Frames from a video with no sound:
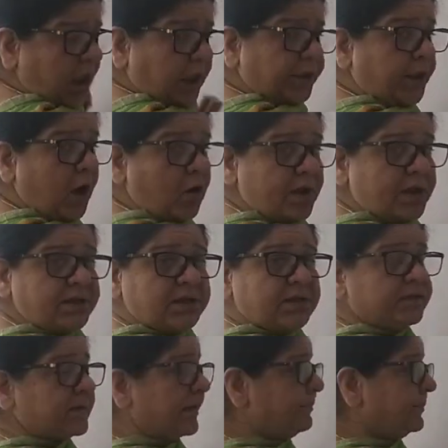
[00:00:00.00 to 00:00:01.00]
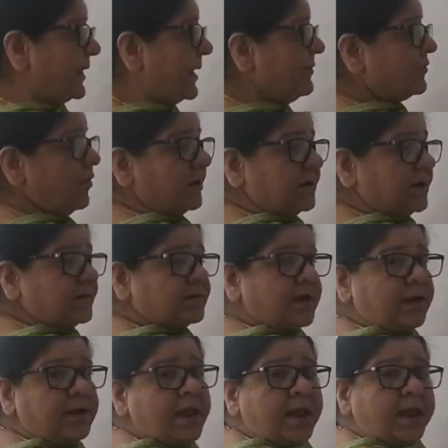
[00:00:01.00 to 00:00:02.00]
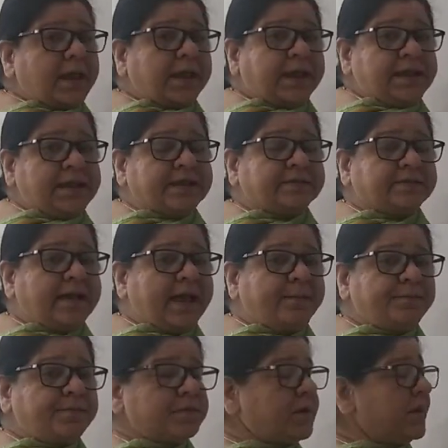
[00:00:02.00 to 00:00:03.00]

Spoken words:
now in this sometimes what is done in exams,